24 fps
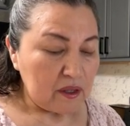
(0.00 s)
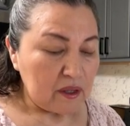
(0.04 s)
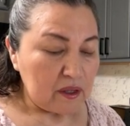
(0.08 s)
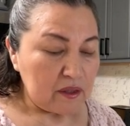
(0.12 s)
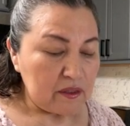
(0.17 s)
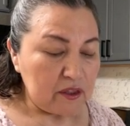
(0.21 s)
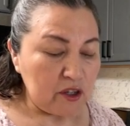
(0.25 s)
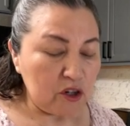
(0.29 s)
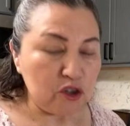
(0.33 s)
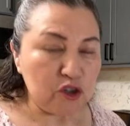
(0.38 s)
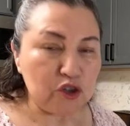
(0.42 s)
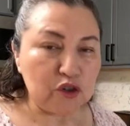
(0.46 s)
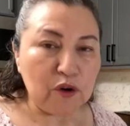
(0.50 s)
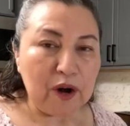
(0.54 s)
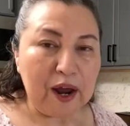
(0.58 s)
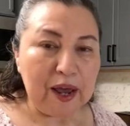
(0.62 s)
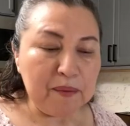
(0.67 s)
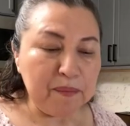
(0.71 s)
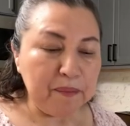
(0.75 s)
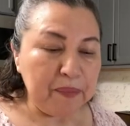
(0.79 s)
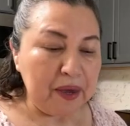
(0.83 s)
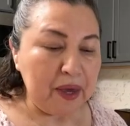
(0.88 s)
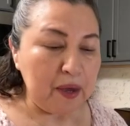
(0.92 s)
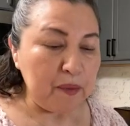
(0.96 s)
they're
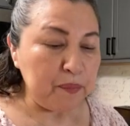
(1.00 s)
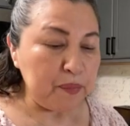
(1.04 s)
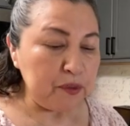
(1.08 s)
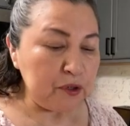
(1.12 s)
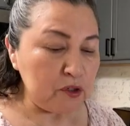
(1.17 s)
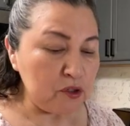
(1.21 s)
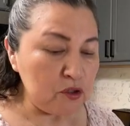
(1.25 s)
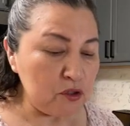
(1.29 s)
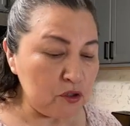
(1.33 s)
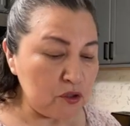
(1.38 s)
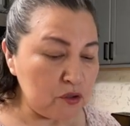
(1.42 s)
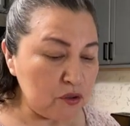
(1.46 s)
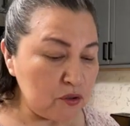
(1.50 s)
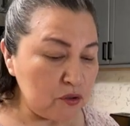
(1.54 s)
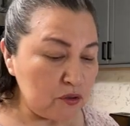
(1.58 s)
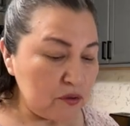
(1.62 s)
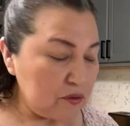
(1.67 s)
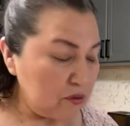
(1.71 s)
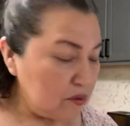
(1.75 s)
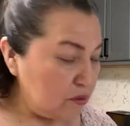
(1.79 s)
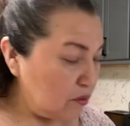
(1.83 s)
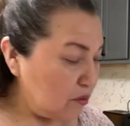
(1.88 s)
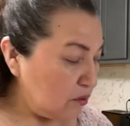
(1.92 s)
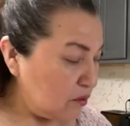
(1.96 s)
dry peppers
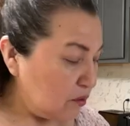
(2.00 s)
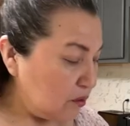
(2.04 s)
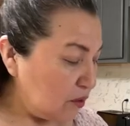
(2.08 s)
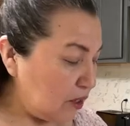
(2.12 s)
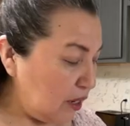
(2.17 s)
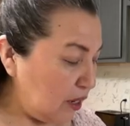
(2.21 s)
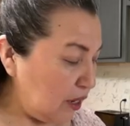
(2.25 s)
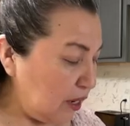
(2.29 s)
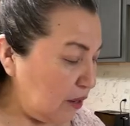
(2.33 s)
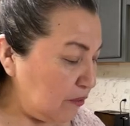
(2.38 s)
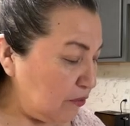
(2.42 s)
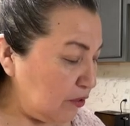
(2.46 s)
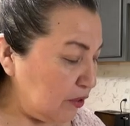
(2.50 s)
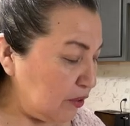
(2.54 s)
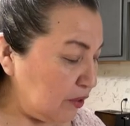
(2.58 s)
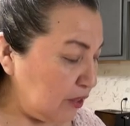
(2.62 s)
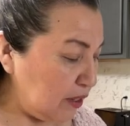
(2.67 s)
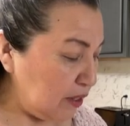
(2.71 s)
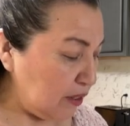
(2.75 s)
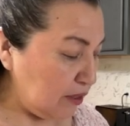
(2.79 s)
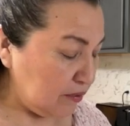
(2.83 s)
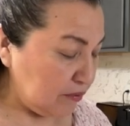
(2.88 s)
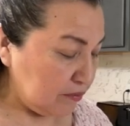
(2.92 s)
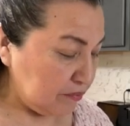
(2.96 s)
and
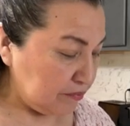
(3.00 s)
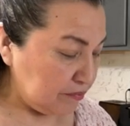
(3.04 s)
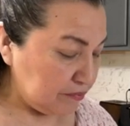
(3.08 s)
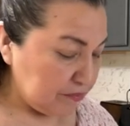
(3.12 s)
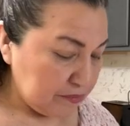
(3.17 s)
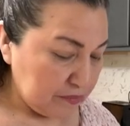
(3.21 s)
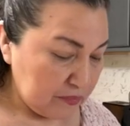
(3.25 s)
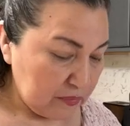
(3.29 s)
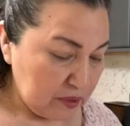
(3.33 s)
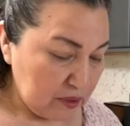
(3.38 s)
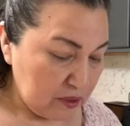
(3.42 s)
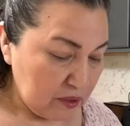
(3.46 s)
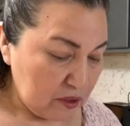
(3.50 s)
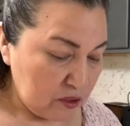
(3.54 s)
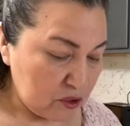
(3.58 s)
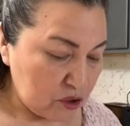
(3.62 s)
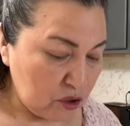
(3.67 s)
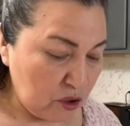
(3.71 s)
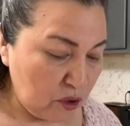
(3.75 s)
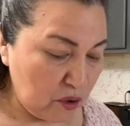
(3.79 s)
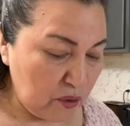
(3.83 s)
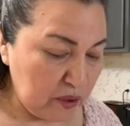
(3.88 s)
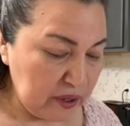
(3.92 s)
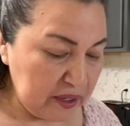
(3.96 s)
everything,
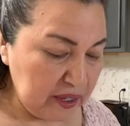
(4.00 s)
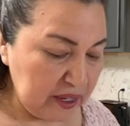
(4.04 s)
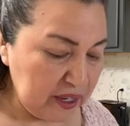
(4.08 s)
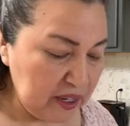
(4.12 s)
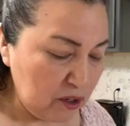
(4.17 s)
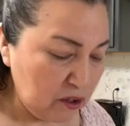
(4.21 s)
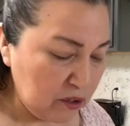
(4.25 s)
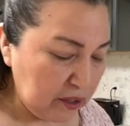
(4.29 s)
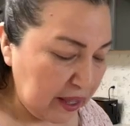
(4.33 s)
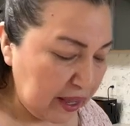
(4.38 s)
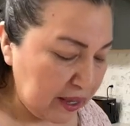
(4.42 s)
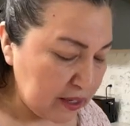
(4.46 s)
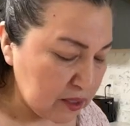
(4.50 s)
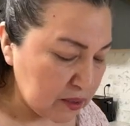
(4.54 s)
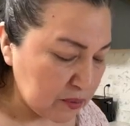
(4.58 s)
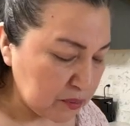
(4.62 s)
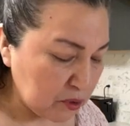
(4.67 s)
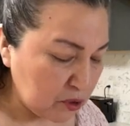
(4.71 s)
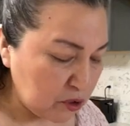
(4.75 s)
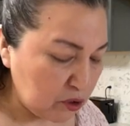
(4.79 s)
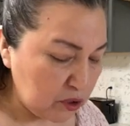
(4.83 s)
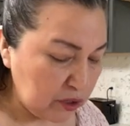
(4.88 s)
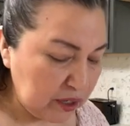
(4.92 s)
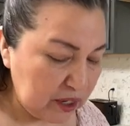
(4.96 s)
so it'll
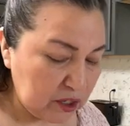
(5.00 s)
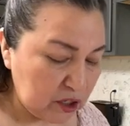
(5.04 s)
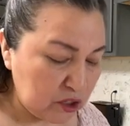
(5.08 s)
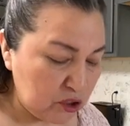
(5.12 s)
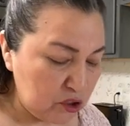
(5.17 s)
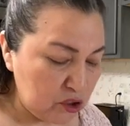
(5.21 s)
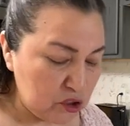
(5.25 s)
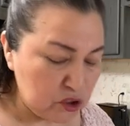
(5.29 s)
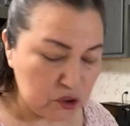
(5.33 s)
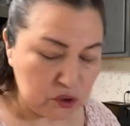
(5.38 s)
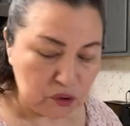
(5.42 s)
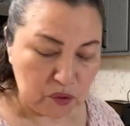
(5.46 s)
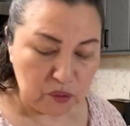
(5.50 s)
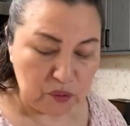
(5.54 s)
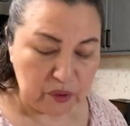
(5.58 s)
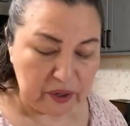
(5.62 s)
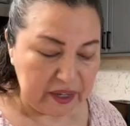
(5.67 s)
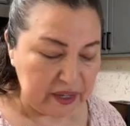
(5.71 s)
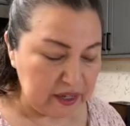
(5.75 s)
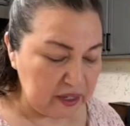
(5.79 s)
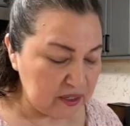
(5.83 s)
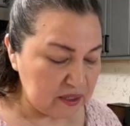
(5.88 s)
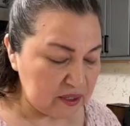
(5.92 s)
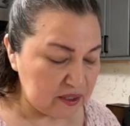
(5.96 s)
last a good 2
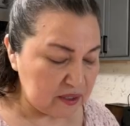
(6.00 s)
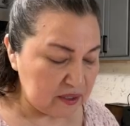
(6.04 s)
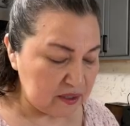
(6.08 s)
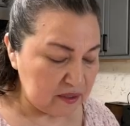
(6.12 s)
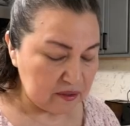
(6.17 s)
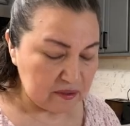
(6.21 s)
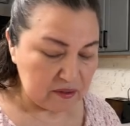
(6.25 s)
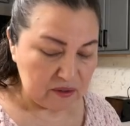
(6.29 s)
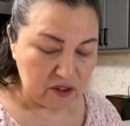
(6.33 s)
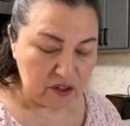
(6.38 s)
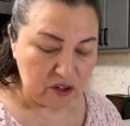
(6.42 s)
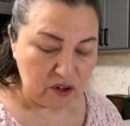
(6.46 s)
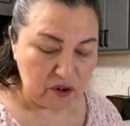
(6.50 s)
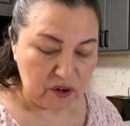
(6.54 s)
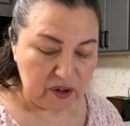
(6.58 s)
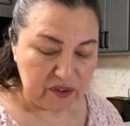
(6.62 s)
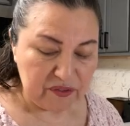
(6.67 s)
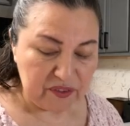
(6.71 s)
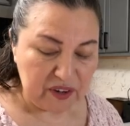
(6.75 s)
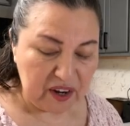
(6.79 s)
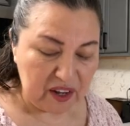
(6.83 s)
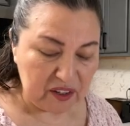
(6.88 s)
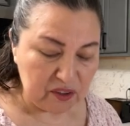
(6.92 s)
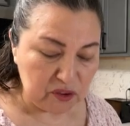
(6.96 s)
weeks. You know,
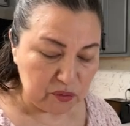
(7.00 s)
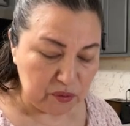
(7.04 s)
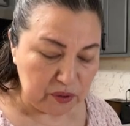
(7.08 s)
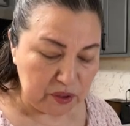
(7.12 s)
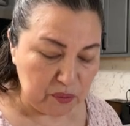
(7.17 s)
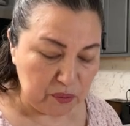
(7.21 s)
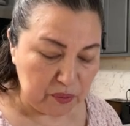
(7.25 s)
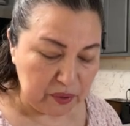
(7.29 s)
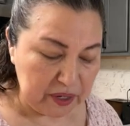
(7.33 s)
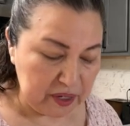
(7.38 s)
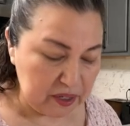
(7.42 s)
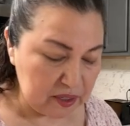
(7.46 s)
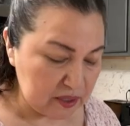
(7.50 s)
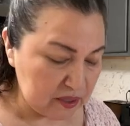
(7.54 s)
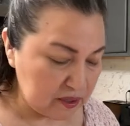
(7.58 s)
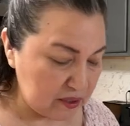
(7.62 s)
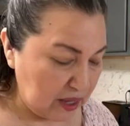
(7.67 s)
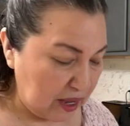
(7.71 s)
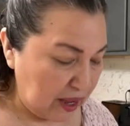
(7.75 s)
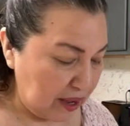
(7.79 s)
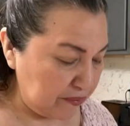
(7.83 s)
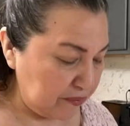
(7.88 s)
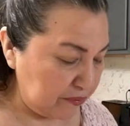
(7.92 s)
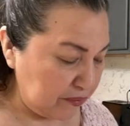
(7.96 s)
if not 3 weeks.
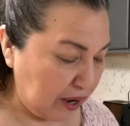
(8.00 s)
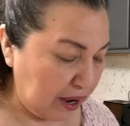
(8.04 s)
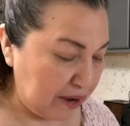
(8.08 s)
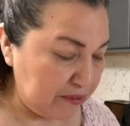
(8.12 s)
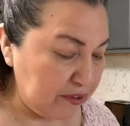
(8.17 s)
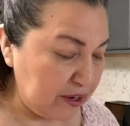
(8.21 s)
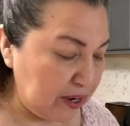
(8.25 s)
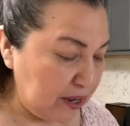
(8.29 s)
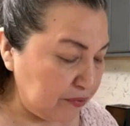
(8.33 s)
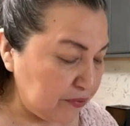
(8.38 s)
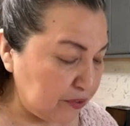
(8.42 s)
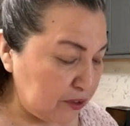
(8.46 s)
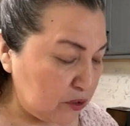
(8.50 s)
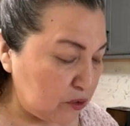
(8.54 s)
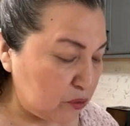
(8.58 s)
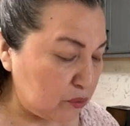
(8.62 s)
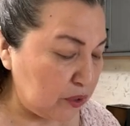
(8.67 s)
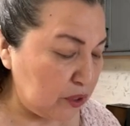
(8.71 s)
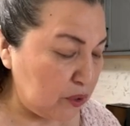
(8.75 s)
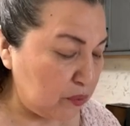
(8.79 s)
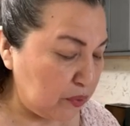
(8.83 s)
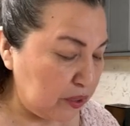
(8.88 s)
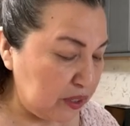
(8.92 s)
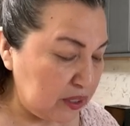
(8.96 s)
I've left it
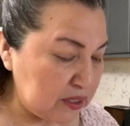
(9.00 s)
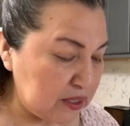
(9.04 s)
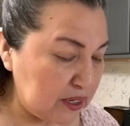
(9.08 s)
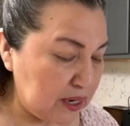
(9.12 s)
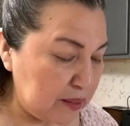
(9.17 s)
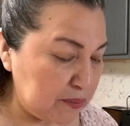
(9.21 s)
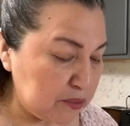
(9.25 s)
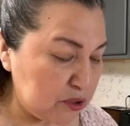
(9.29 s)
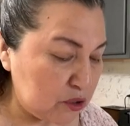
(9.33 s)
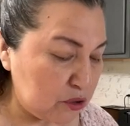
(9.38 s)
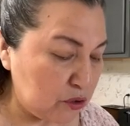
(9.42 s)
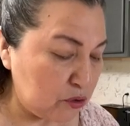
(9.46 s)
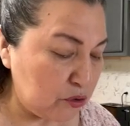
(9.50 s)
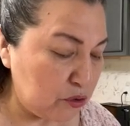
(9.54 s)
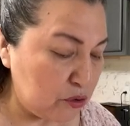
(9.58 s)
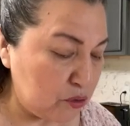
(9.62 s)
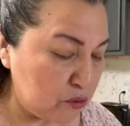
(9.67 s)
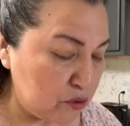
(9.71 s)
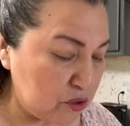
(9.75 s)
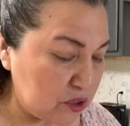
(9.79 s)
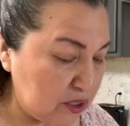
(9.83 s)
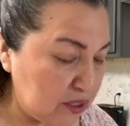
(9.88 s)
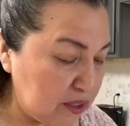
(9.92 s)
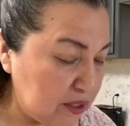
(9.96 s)
3 weeks and I'm still
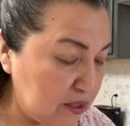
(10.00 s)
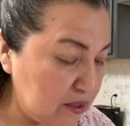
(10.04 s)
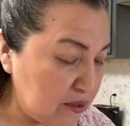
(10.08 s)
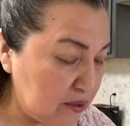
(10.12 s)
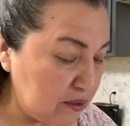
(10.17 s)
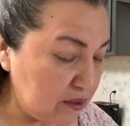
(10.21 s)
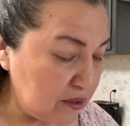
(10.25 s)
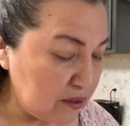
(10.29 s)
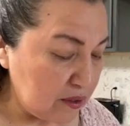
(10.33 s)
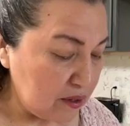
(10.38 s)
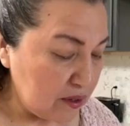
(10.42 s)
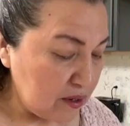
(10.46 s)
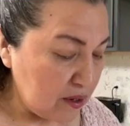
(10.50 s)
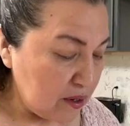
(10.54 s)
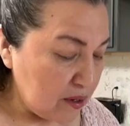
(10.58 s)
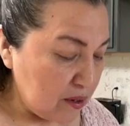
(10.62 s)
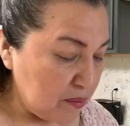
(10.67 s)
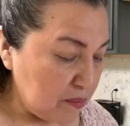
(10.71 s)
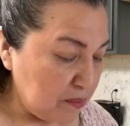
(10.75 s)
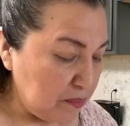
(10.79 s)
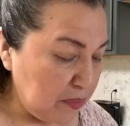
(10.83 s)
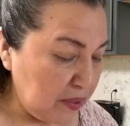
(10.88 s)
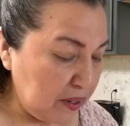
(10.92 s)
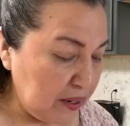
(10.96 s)
using it,
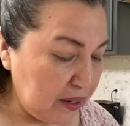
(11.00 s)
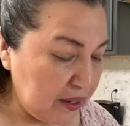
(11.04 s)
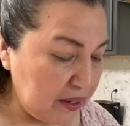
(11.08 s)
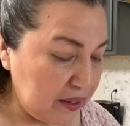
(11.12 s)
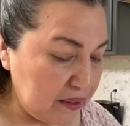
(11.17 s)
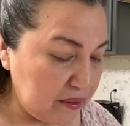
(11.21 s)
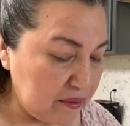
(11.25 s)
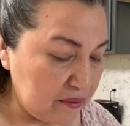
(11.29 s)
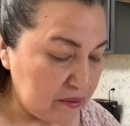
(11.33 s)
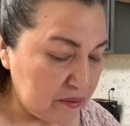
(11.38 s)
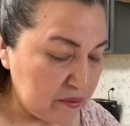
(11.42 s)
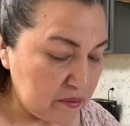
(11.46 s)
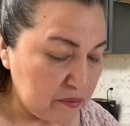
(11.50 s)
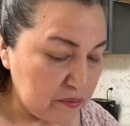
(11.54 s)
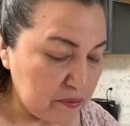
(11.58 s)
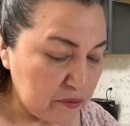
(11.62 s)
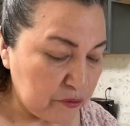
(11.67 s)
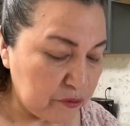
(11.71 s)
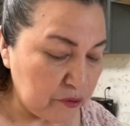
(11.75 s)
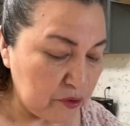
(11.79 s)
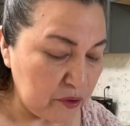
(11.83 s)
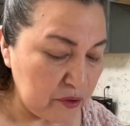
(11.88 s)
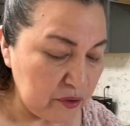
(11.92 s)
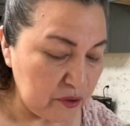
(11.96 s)
but
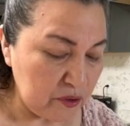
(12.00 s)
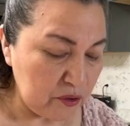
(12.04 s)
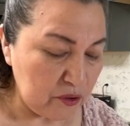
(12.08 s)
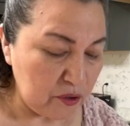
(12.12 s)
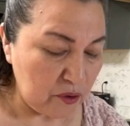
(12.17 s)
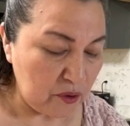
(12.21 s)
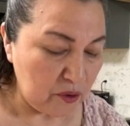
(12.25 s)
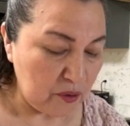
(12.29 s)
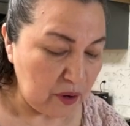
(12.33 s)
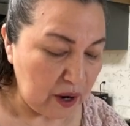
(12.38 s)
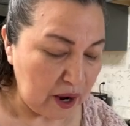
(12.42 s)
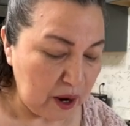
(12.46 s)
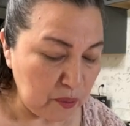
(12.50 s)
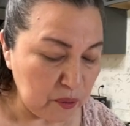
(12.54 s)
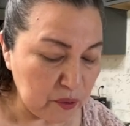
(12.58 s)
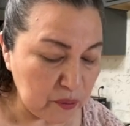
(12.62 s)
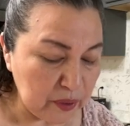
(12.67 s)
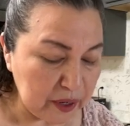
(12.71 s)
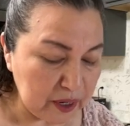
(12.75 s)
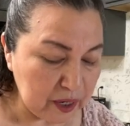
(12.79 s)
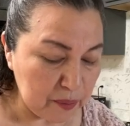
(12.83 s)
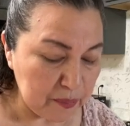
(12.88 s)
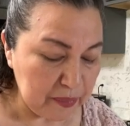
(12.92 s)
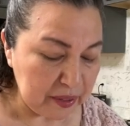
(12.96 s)
for I would
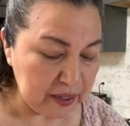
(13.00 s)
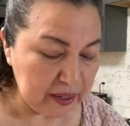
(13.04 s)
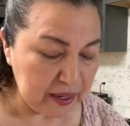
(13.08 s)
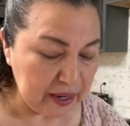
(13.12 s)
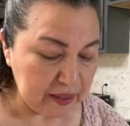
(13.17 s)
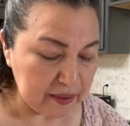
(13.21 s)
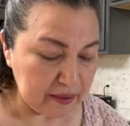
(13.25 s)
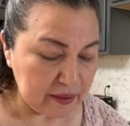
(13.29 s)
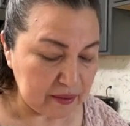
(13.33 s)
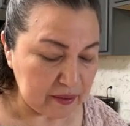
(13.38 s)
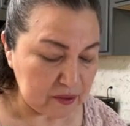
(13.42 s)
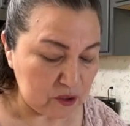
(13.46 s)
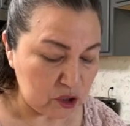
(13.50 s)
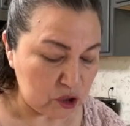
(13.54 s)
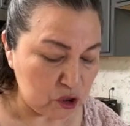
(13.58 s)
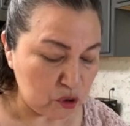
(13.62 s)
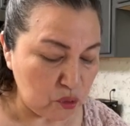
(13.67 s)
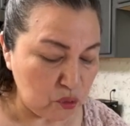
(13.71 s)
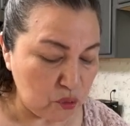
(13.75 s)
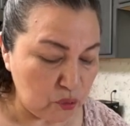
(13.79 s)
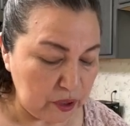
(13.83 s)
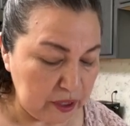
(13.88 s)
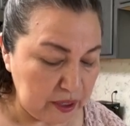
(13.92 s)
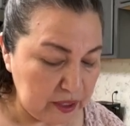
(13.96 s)
recommend like
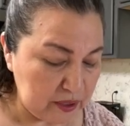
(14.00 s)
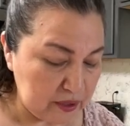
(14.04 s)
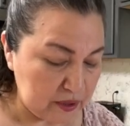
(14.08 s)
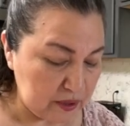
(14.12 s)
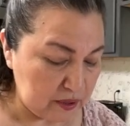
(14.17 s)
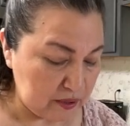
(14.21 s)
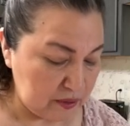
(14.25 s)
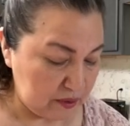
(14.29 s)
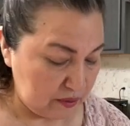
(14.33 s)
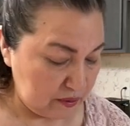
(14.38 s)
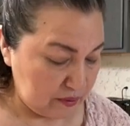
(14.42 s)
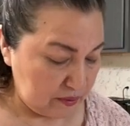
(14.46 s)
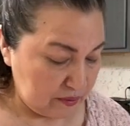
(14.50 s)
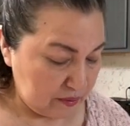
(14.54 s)
2 weeks.